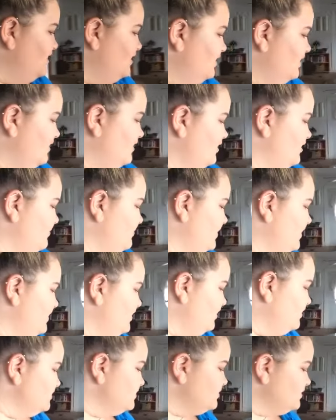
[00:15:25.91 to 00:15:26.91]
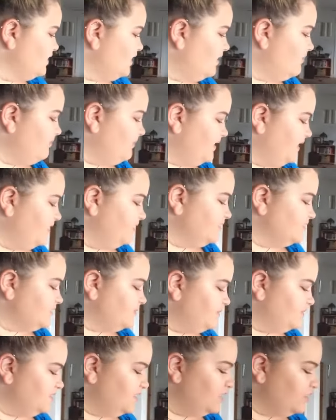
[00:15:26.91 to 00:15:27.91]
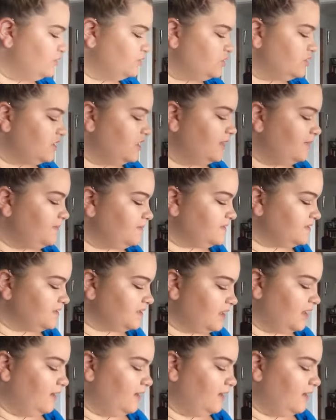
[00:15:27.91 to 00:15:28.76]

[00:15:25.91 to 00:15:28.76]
Um, I also got Mike some potato chips.